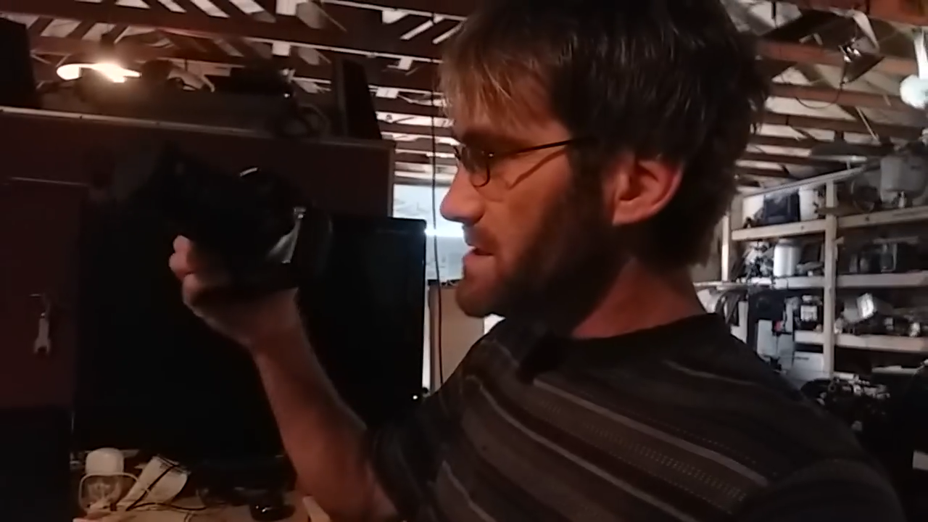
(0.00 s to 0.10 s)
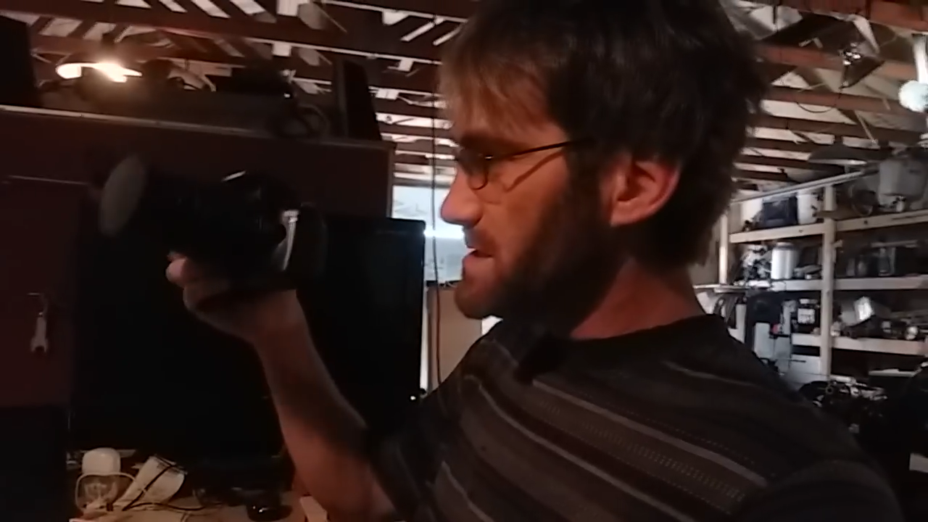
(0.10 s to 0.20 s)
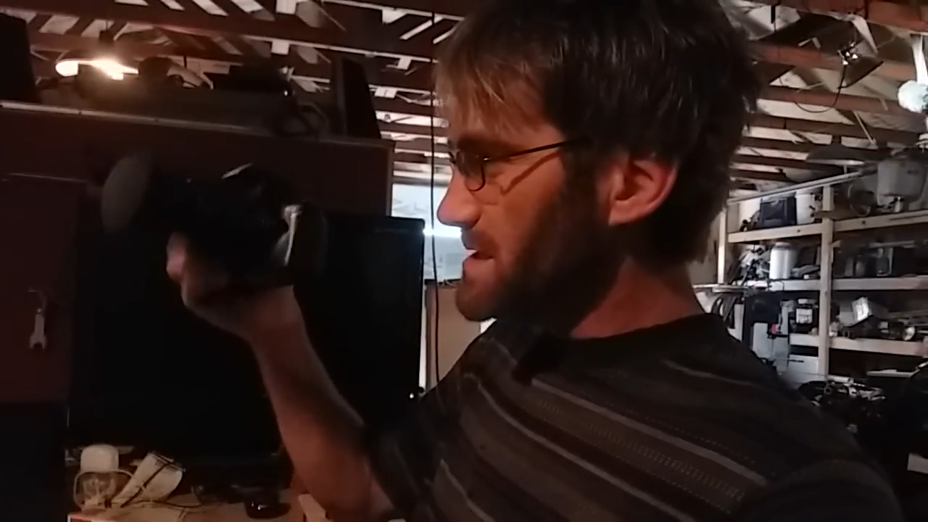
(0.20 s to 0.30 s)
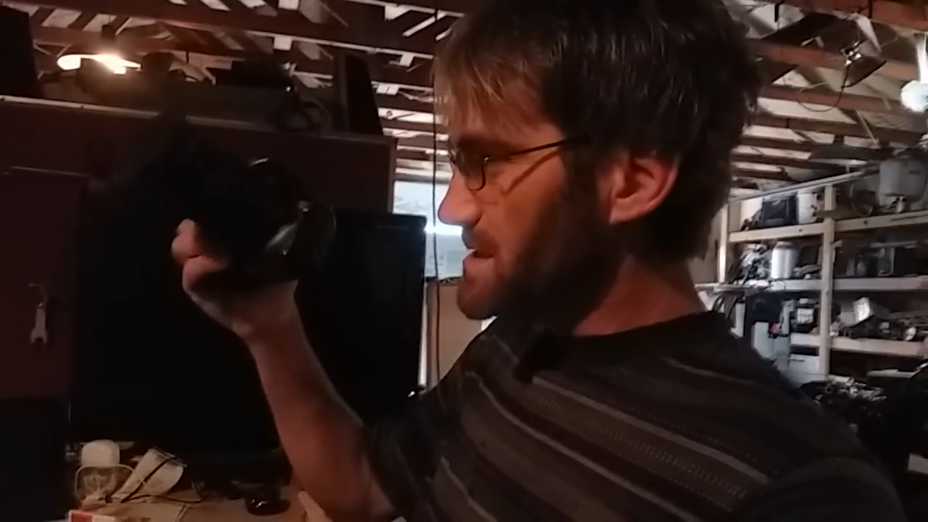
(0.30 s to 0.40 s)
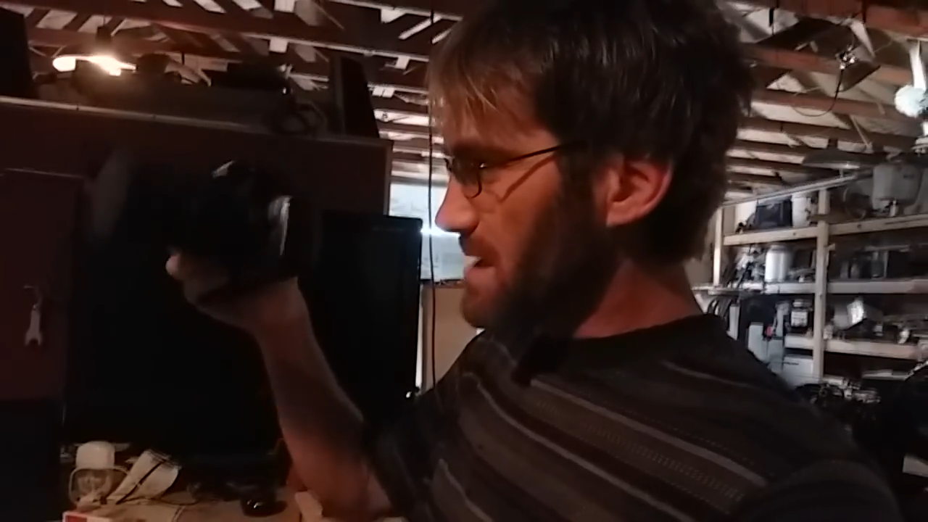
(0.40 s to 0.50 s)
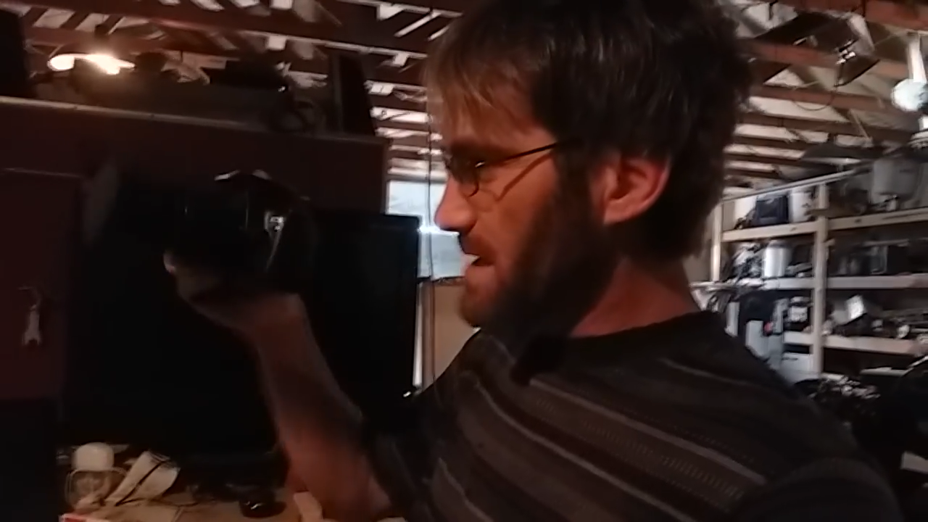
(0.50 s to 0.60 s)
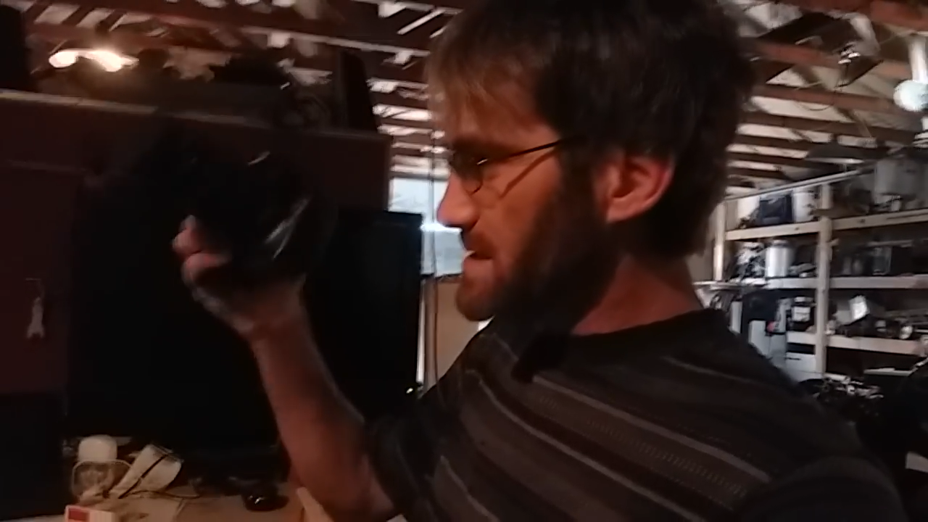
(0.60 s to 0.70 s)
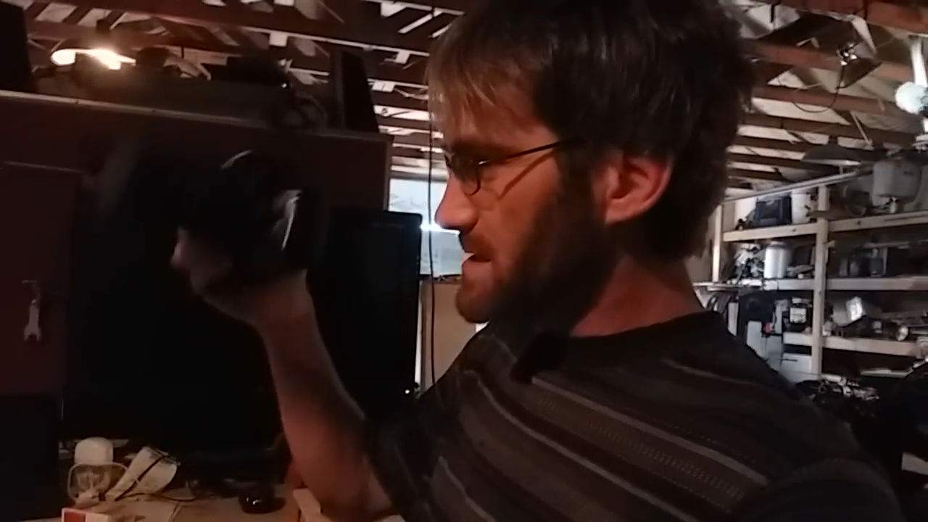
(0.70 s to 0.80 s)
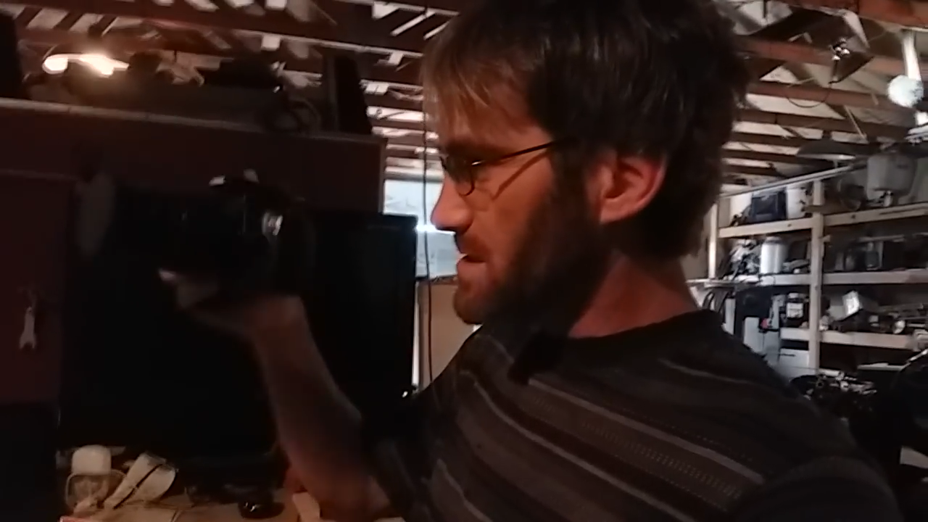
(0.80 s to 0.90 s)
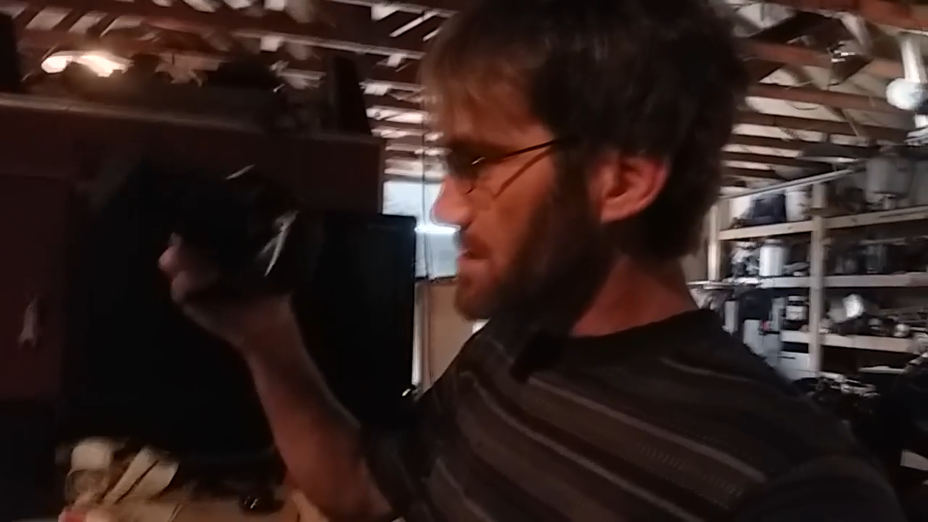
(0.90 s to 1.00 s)
just these
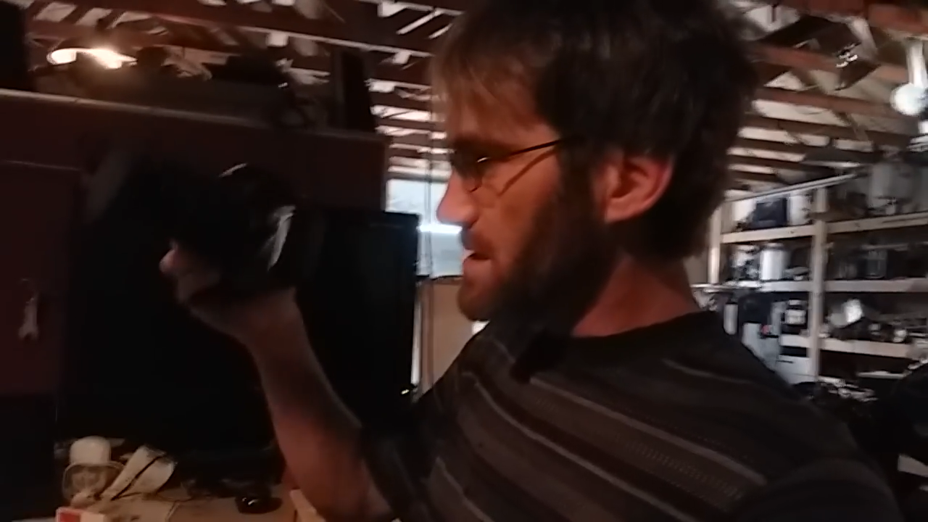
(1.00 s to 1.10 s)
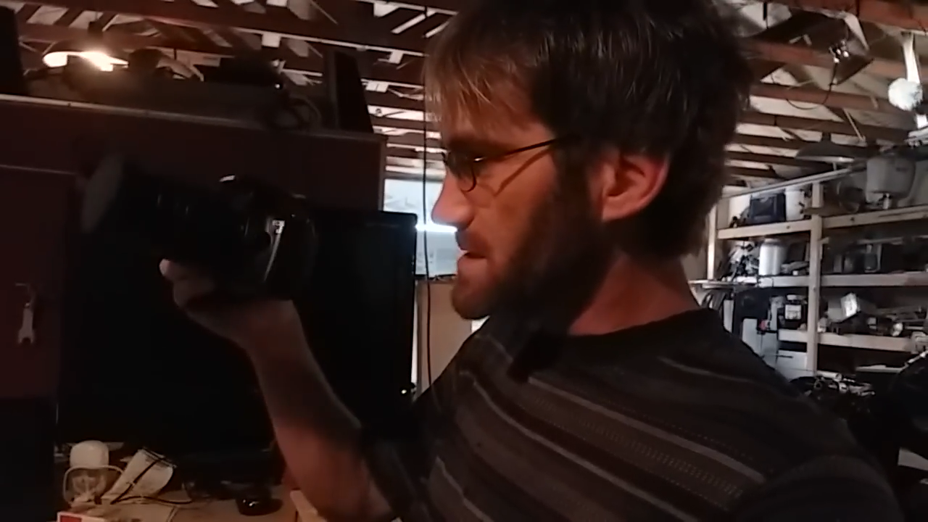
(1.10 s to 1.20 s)
lenses on